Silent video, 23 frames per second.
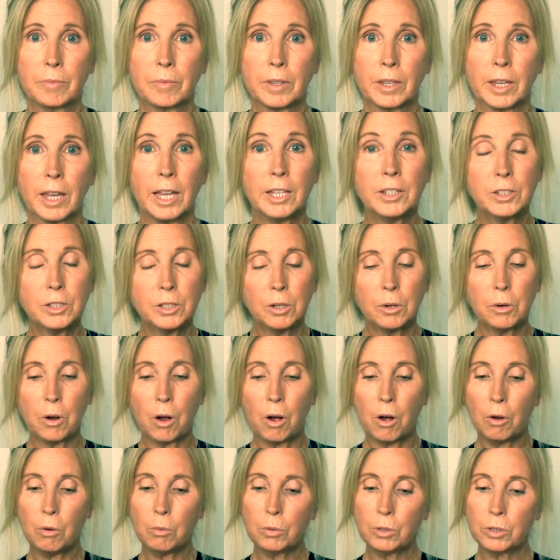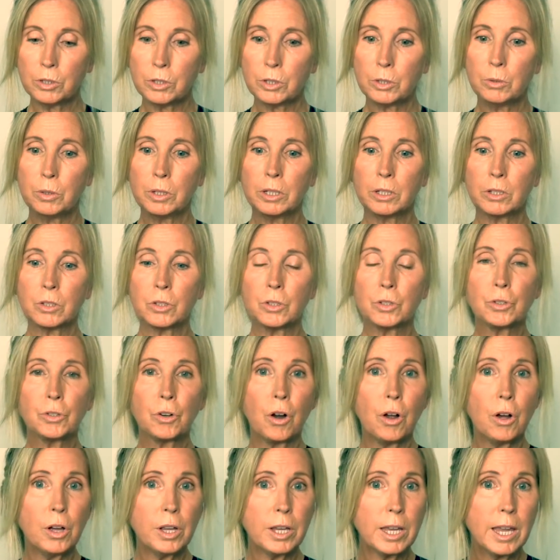And so all we're doing is
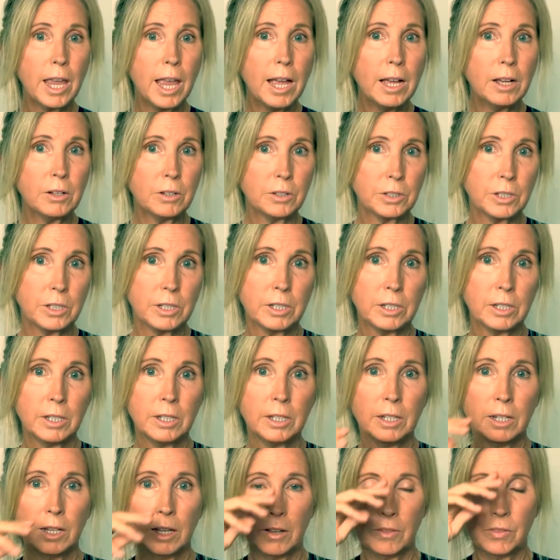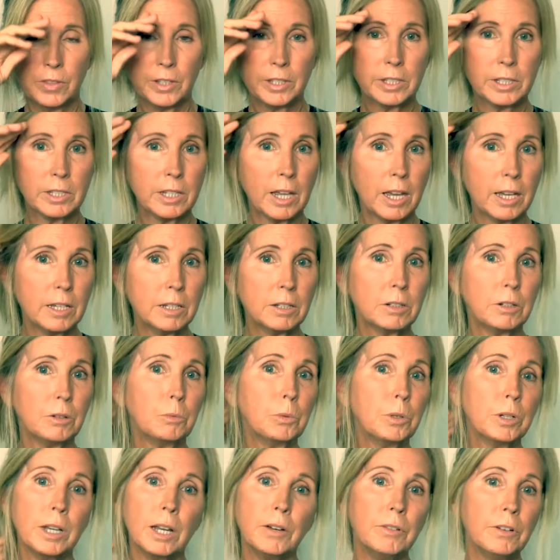drawing out this cycle. We're
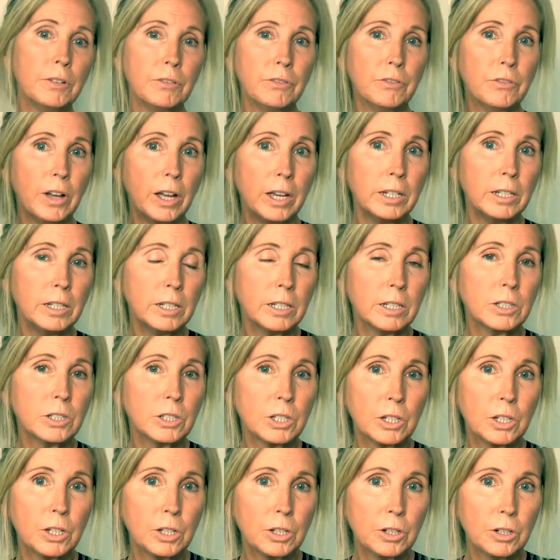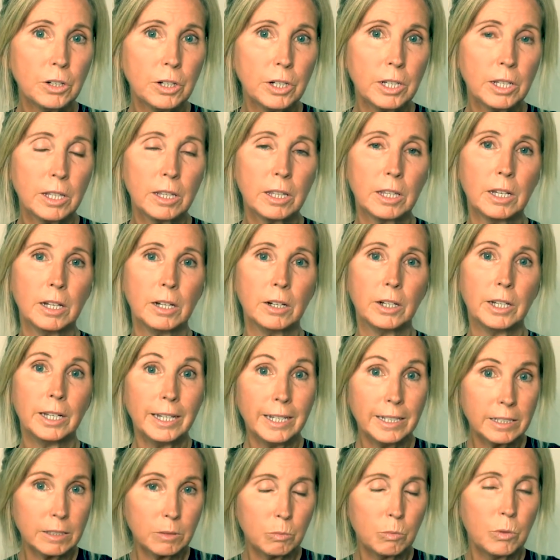never finding security there.
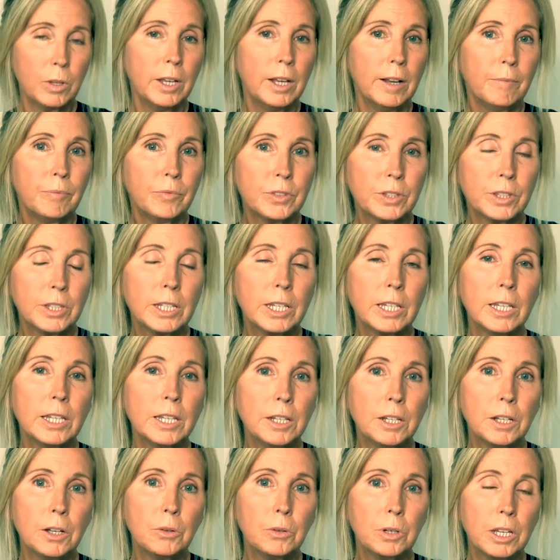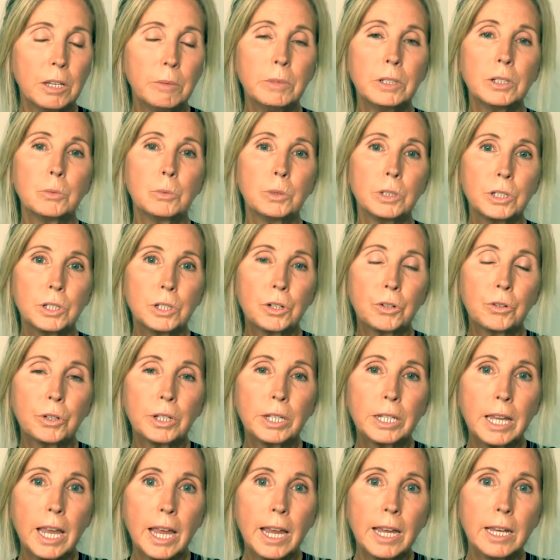It's the ego image which
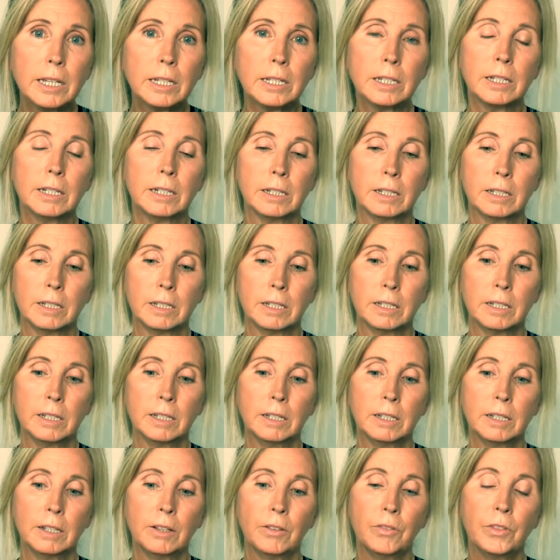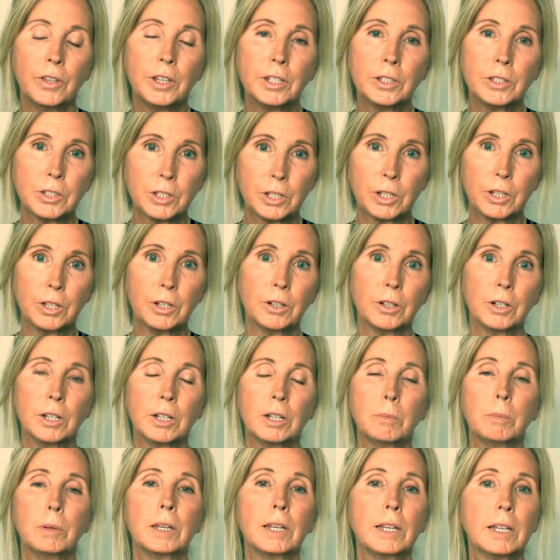created the insecurity to
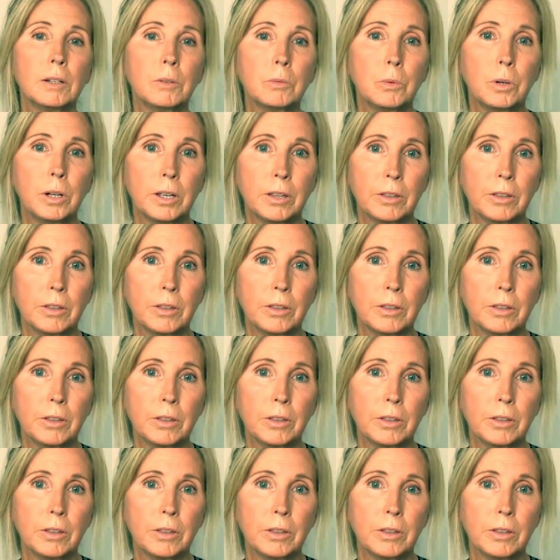begin with.